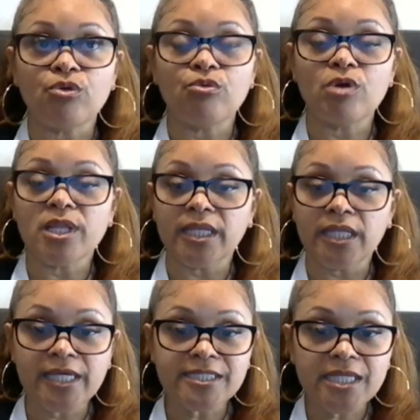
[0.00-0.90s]

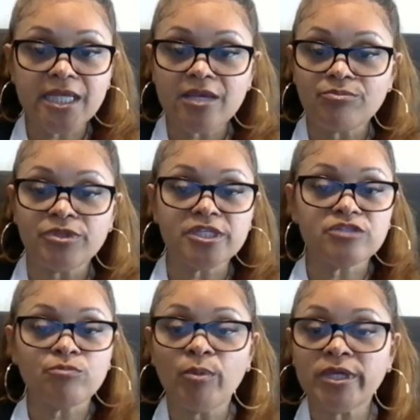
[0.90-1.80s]
So let's
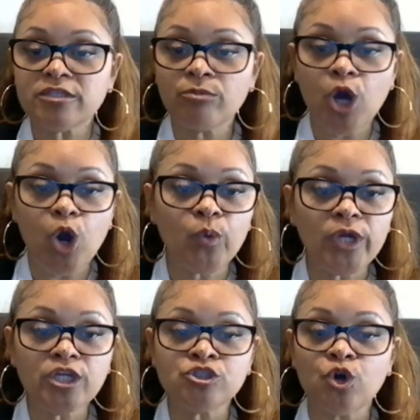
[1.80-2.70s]
keep this momentum
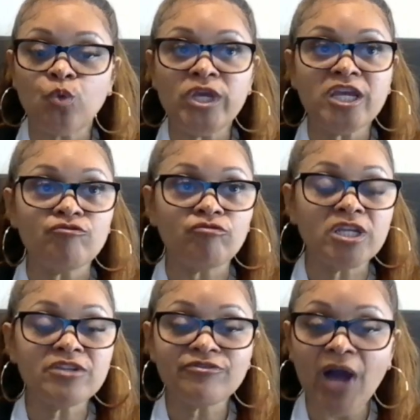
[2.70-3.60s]
going so we
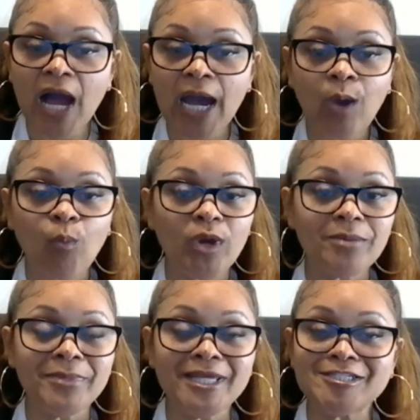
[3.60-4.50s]
can
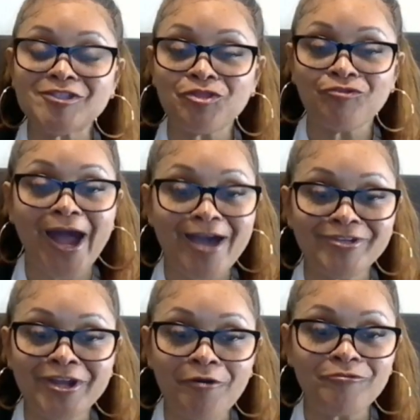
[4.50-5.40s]
redefine what it means to
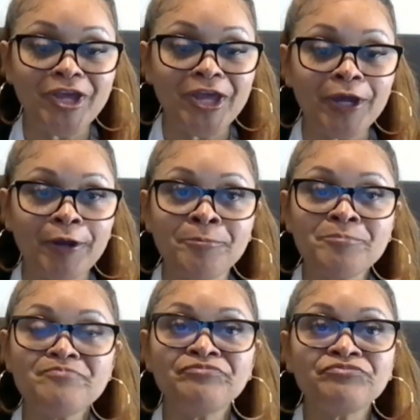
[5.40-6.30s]
thrive in
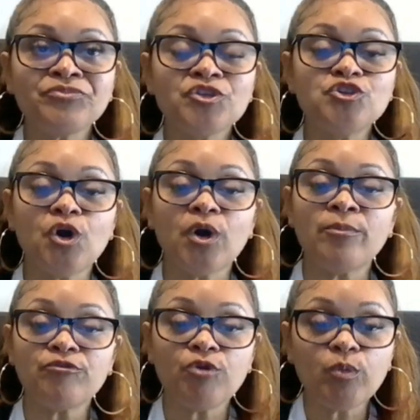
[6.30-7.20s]
healthcare.
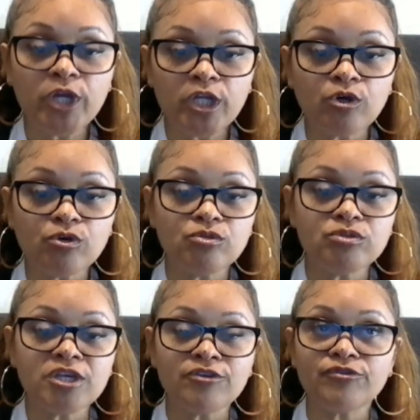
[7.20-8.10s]
And before we
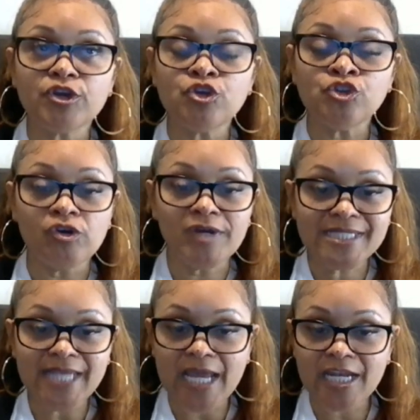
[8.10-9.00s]
close, if
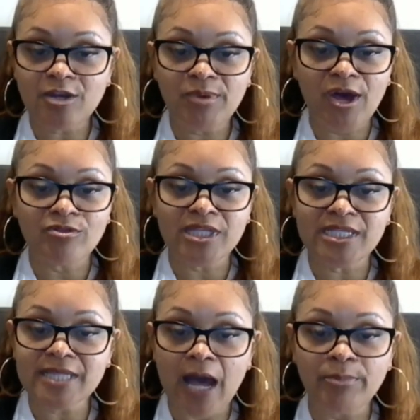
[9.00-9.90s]
you're excited
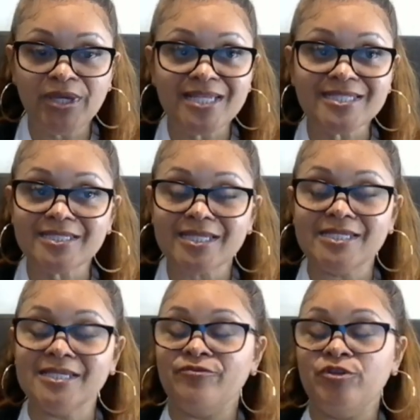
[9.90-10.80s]
about these
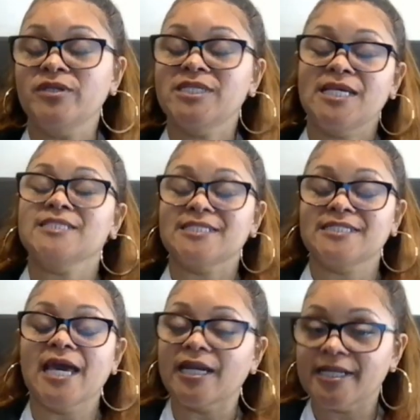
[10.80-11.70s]
topics, if you're
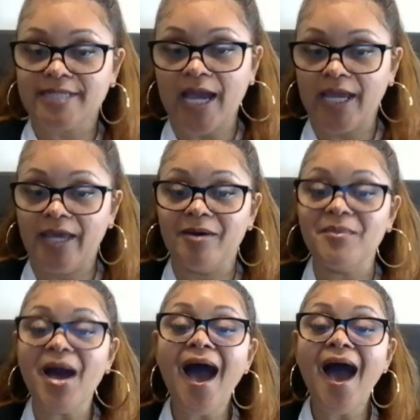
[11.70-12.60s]
as excited as
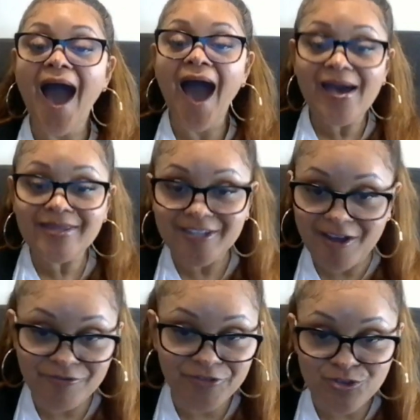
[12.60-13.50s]
I am,
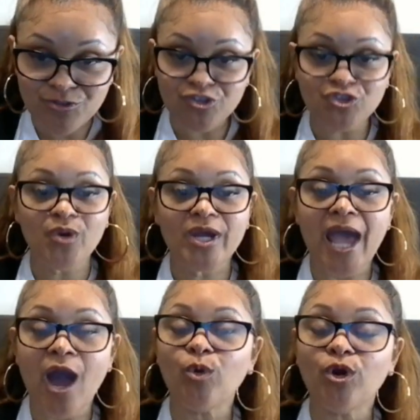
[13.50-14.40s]
I'd love for you to
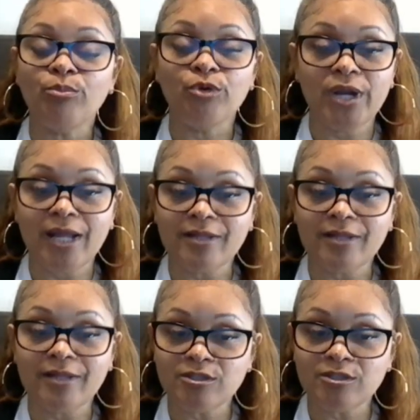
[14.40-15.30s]
join our
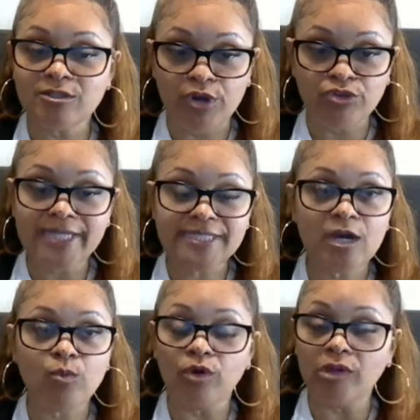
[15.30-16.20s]
Burnout to Breakthrough
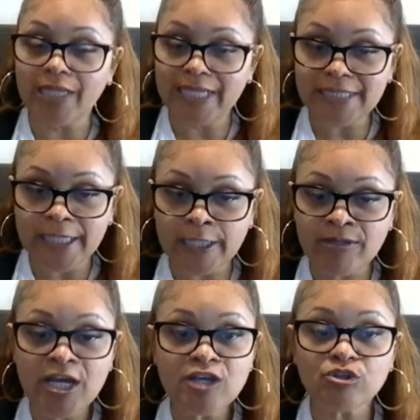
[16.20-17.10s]
Alliance network on
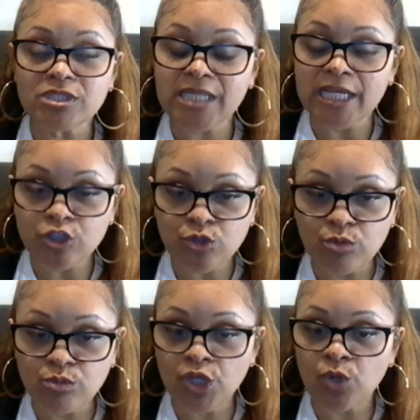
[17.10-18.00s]
LinkedIn. So
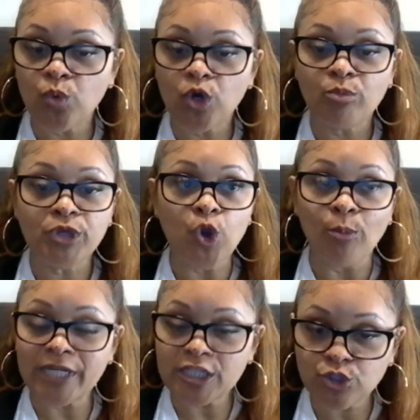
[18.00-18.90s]
stay tuned. It
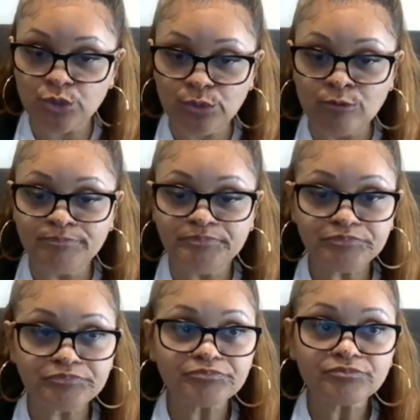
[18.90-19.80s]
will be opening
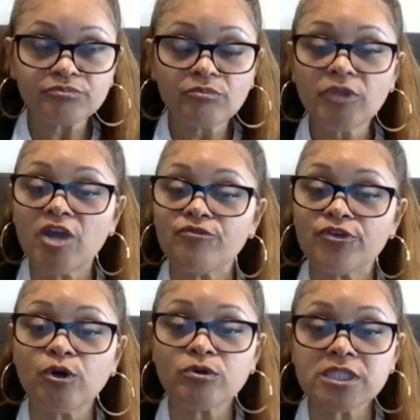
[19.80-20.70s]
soon.
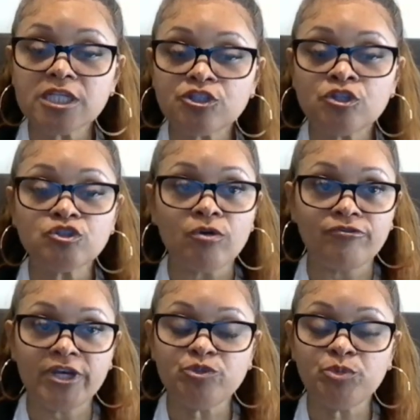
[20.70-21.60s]
And for those
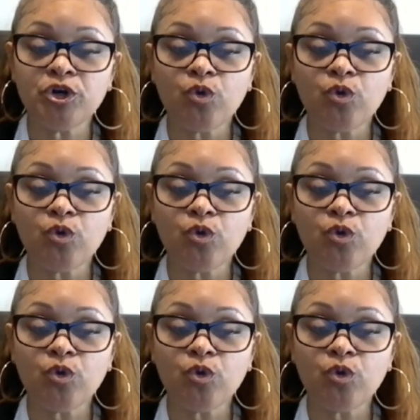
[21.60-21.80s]
listeners on